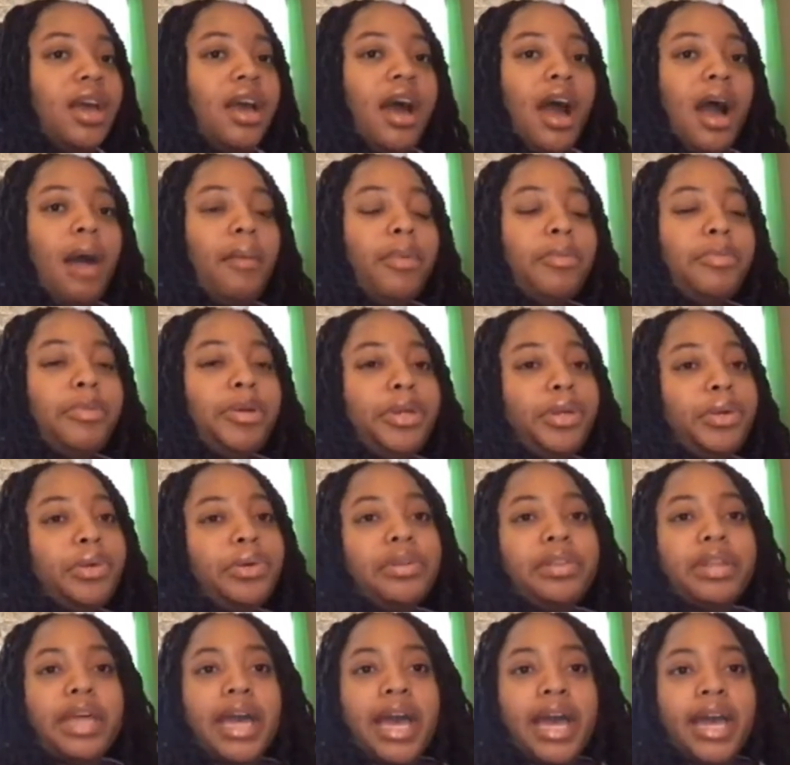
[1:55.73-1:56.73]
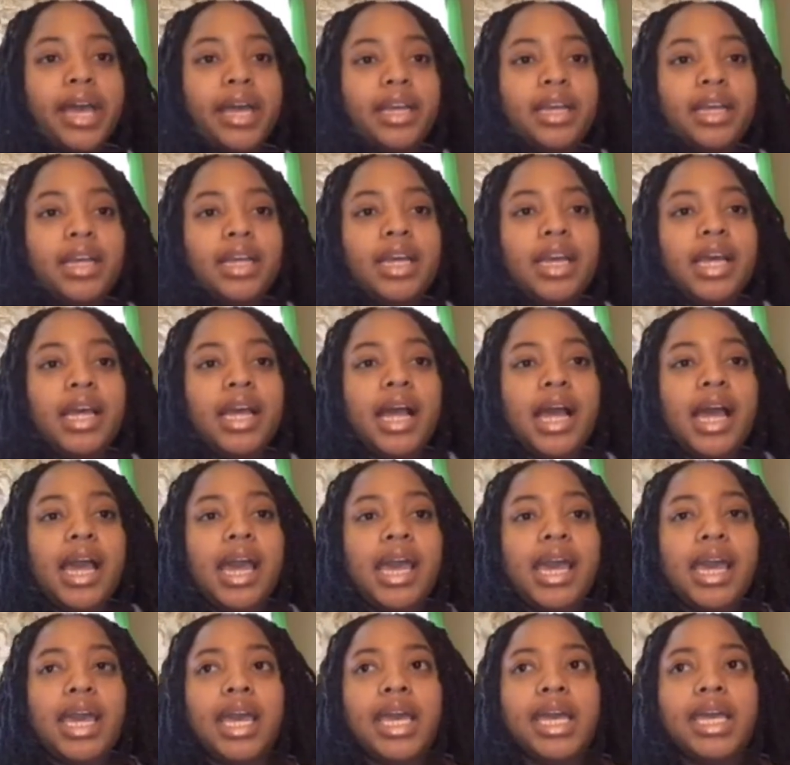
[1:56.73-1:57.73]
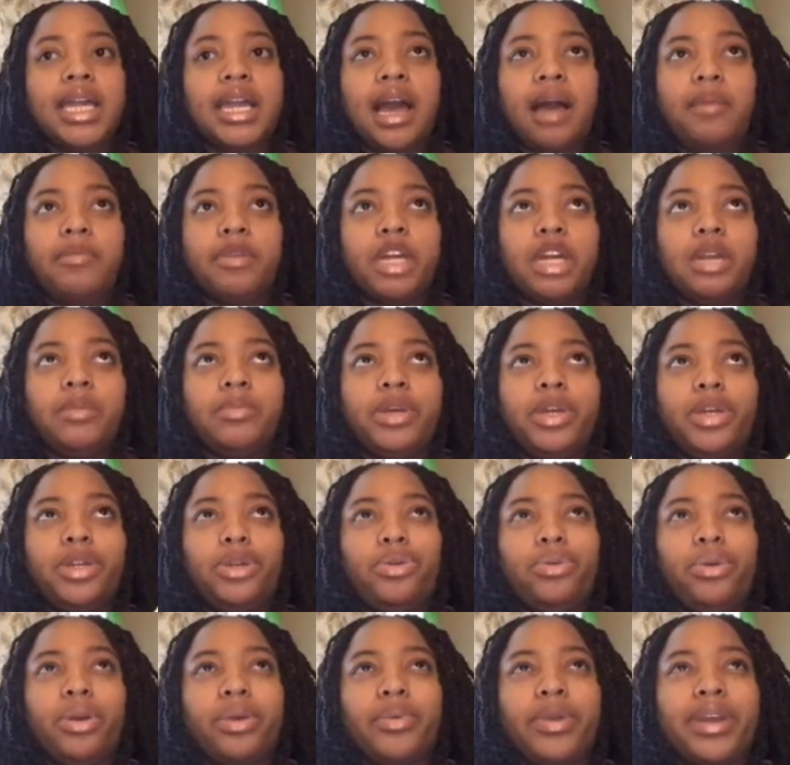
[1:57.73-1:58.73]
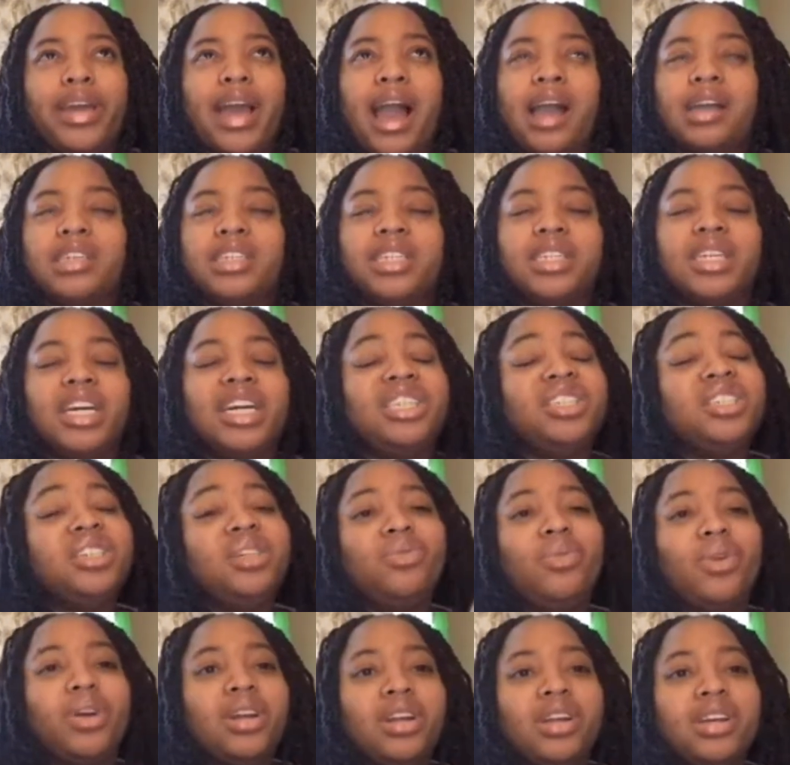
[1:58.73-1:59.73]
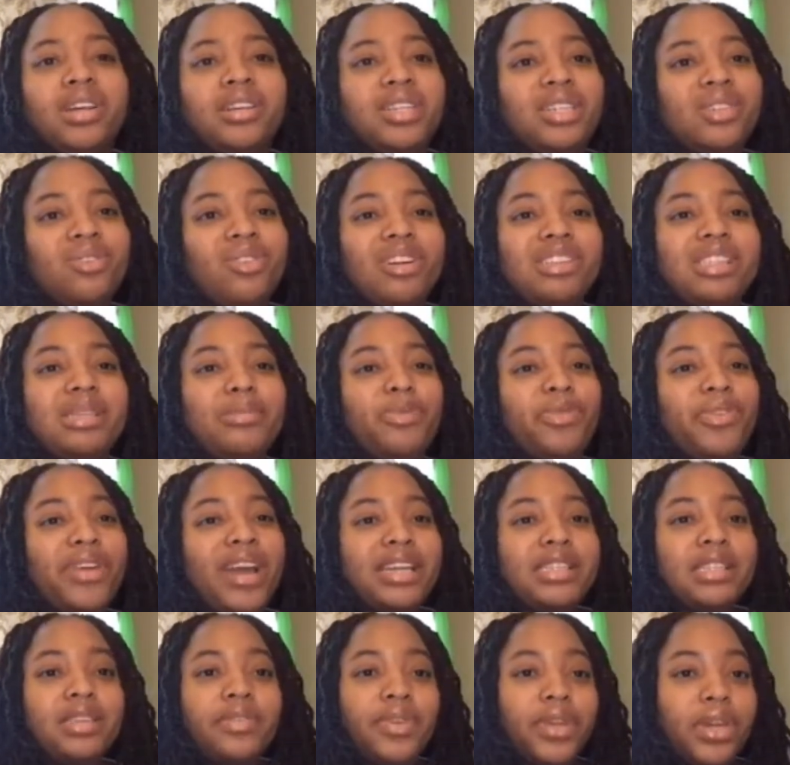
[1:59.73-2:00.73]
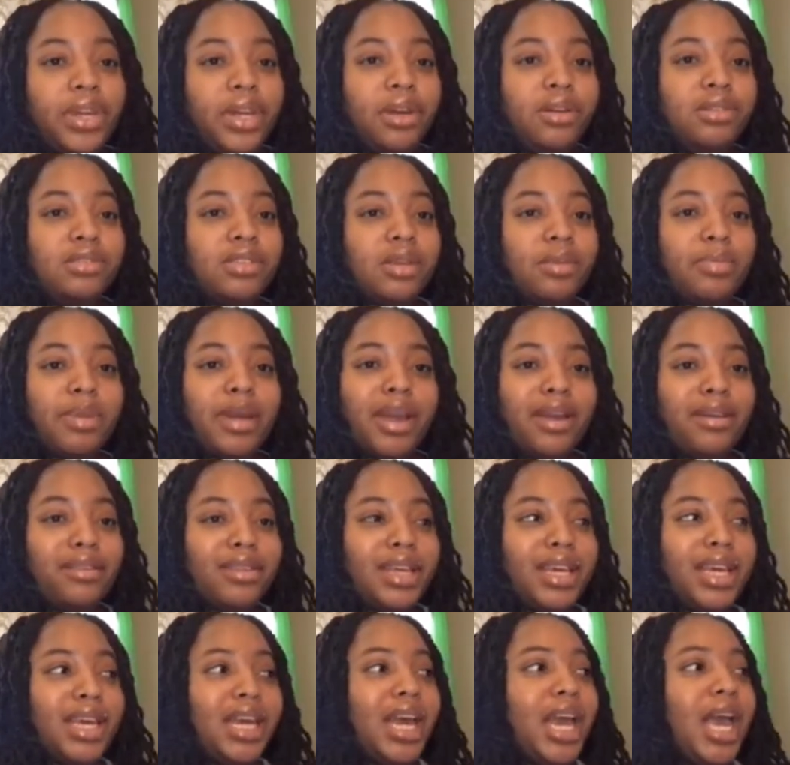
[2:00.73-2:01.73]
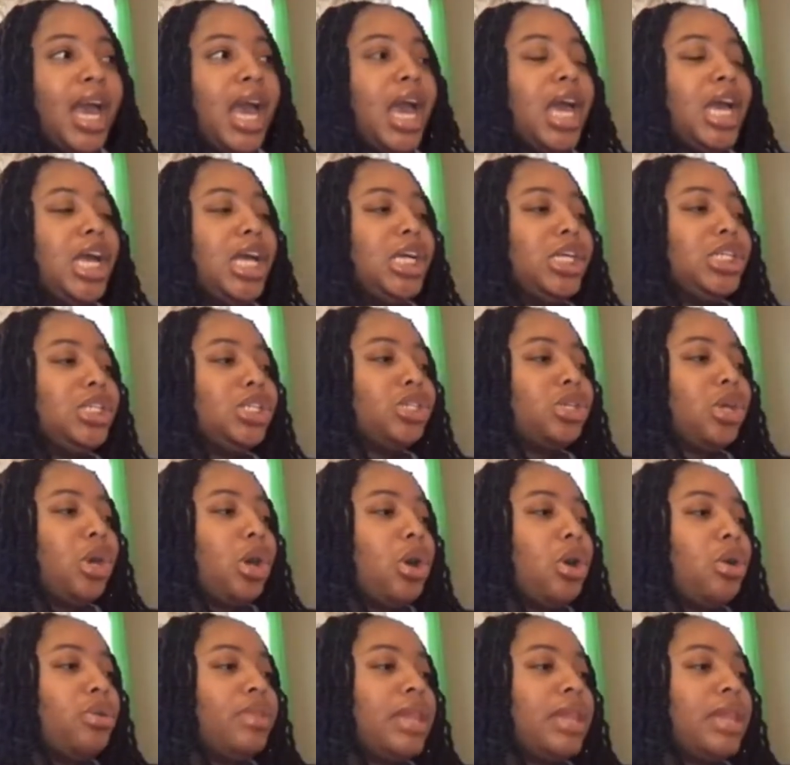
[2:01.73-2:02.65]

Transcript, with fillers: I'm gonna be doing that, and I'm gonna be doing reaction because she wanted she wants some react videos apparently. So